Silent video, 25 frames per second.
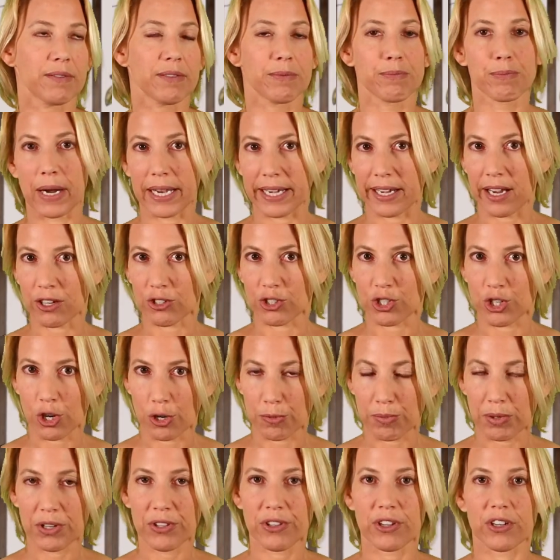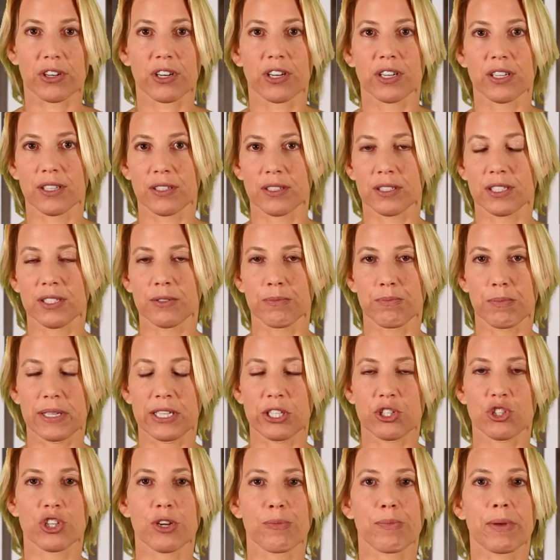by October. They're going to be
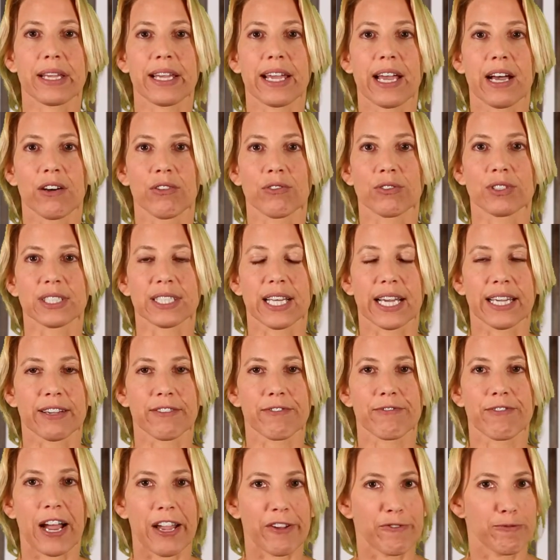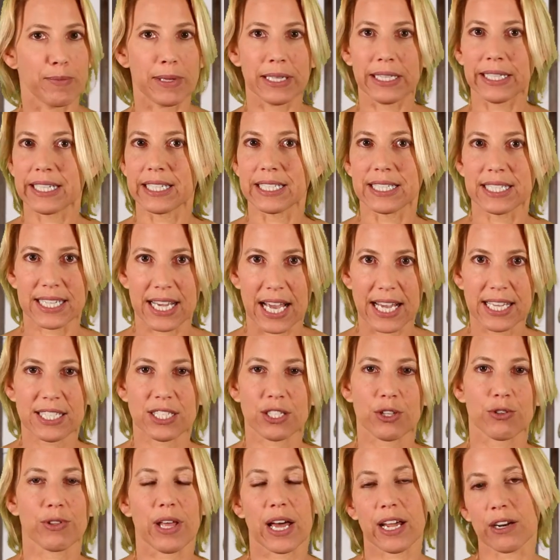shipping out like 5 million tests,
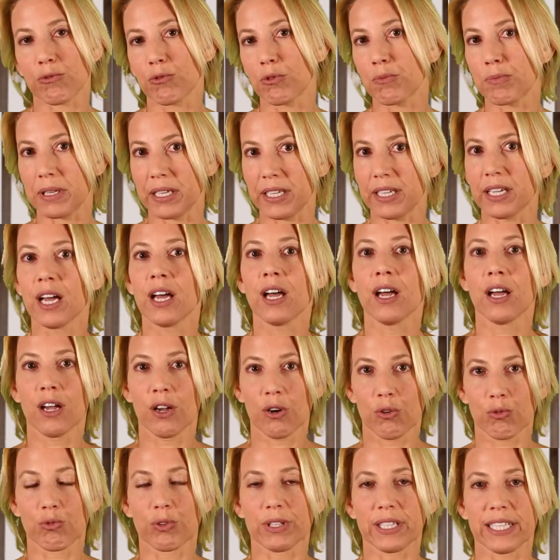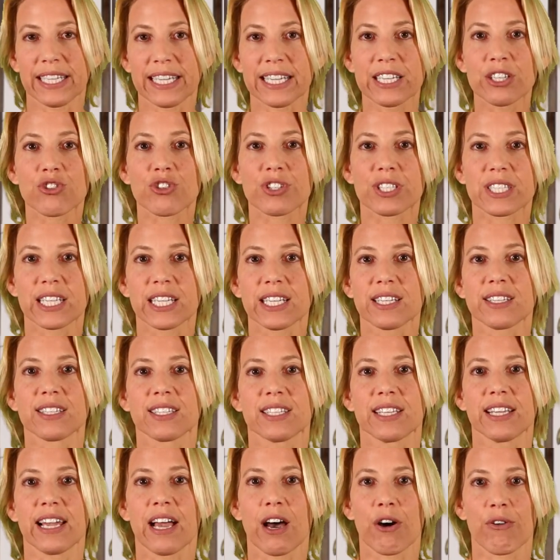so that will be really interesting to
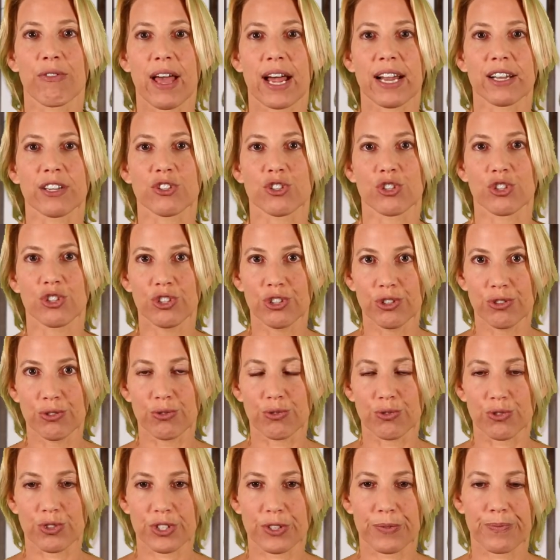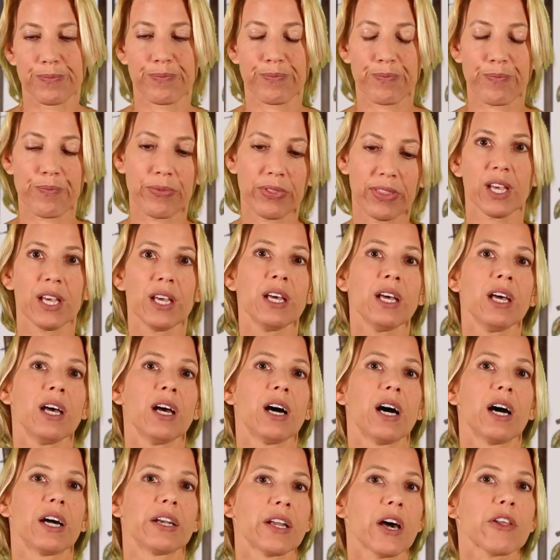see how that is used.
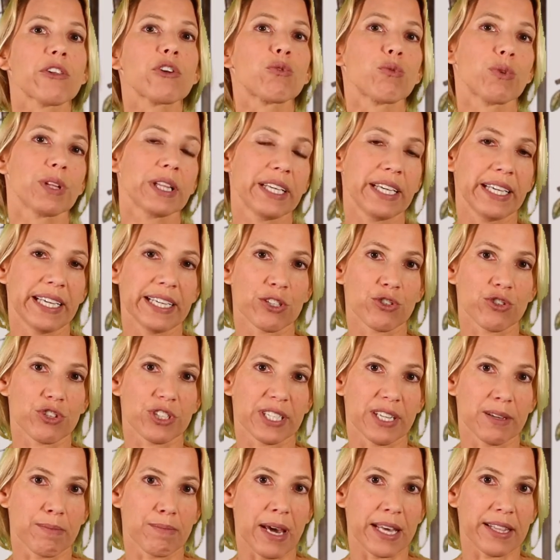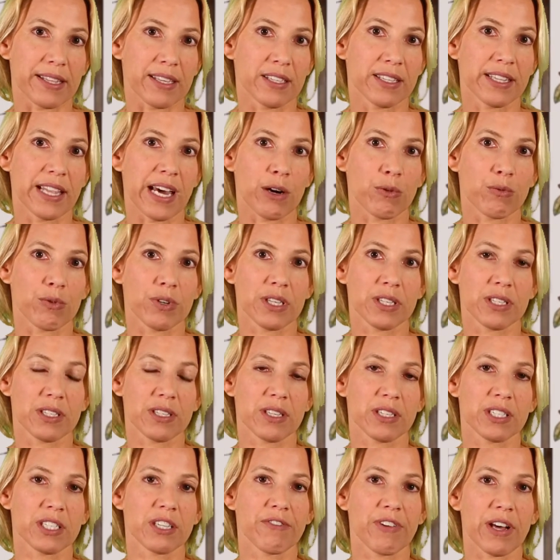Another really interesting method that was
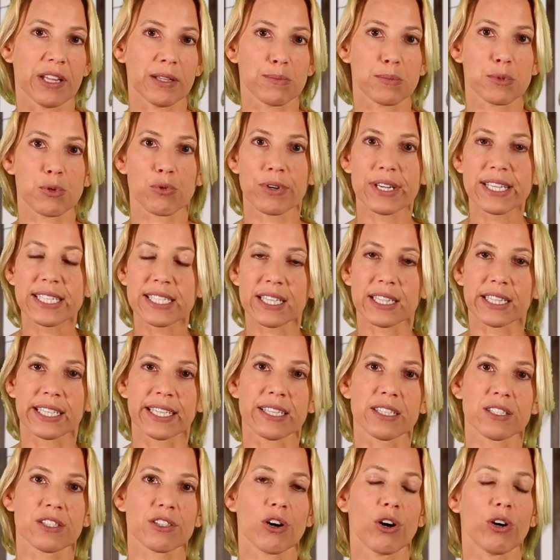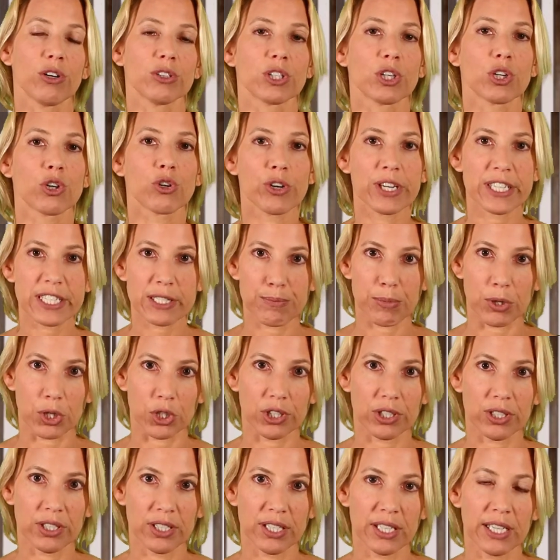developed recently is called
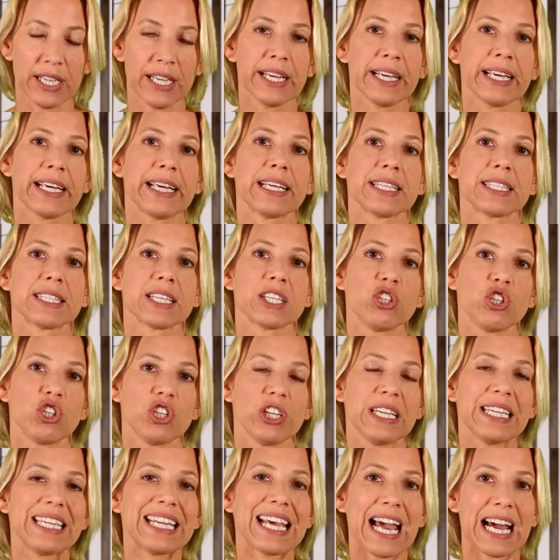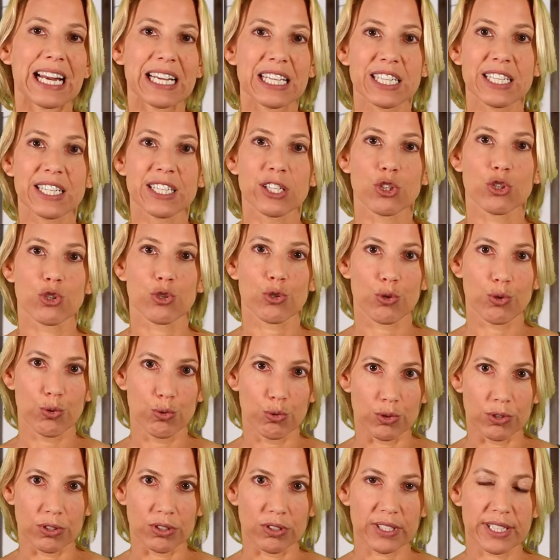Crispr. It's a gene editing
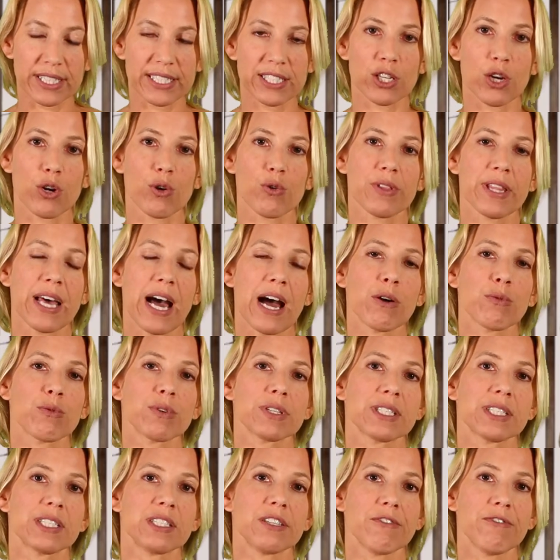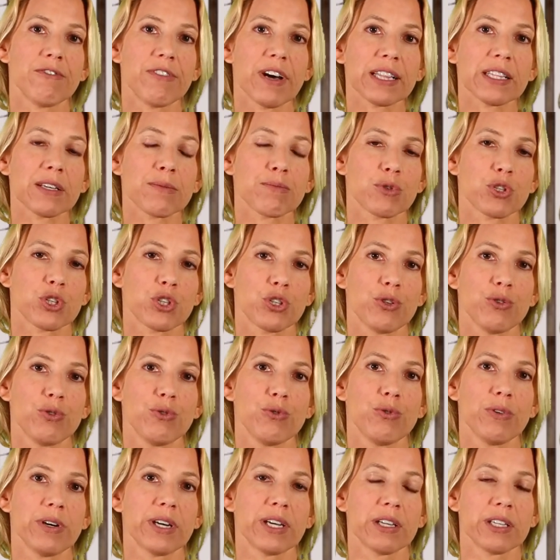tool, so that was developed
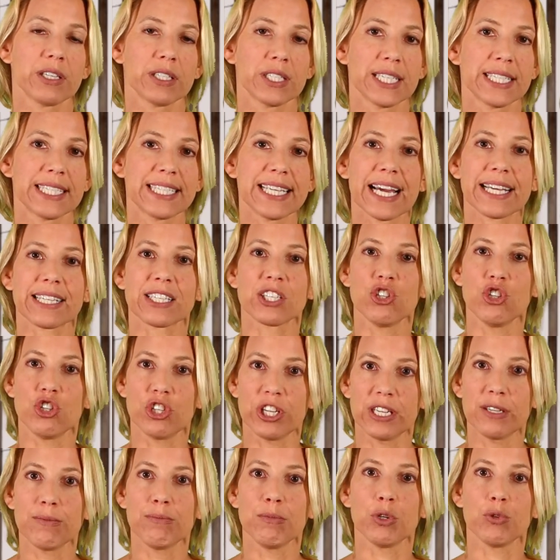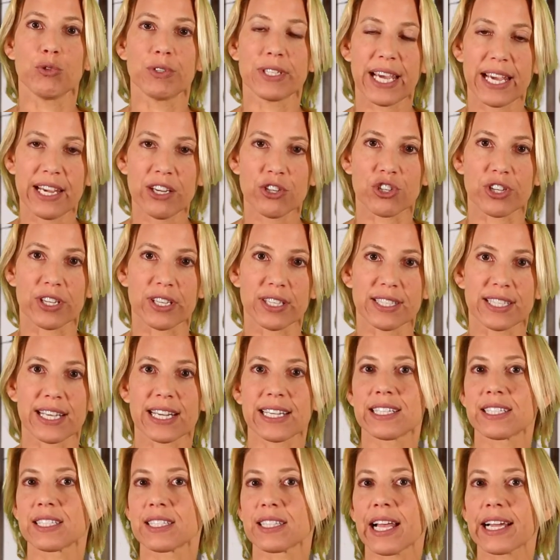to detect gene mutations, and
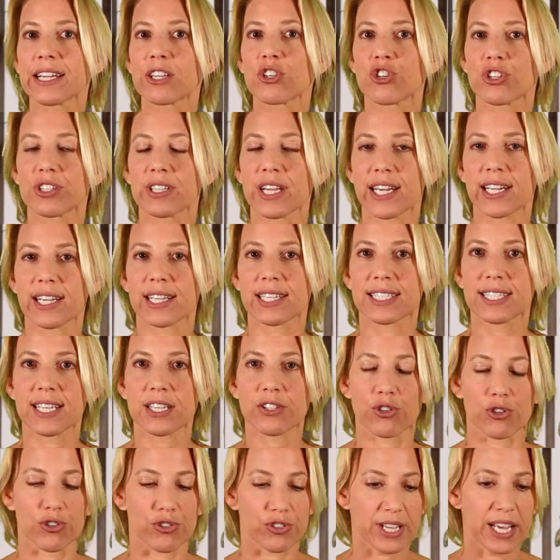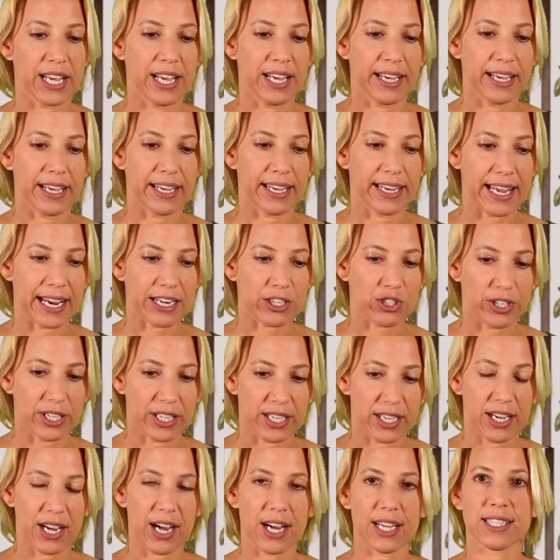it's like genetic scissors. It actually
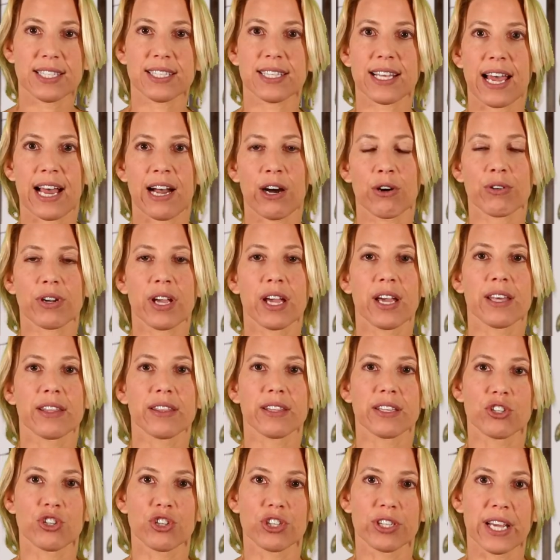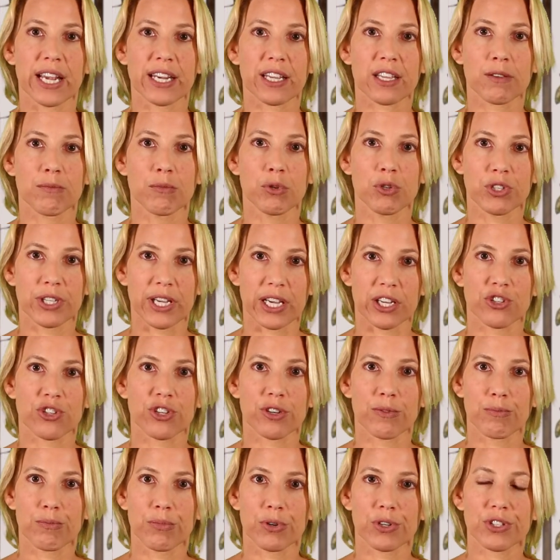cuts out the genetic mutation,
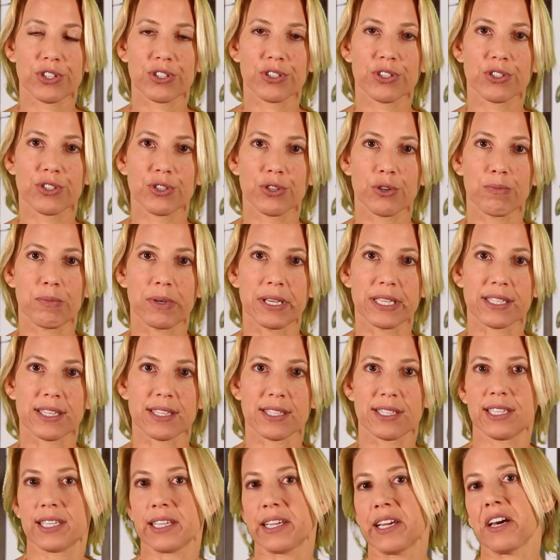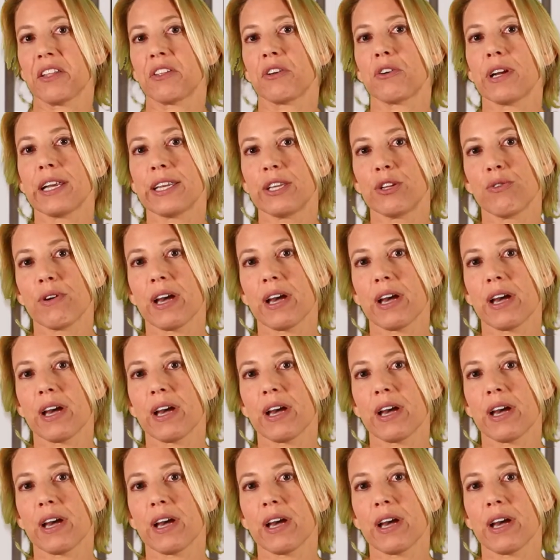puts the two pieces together, and you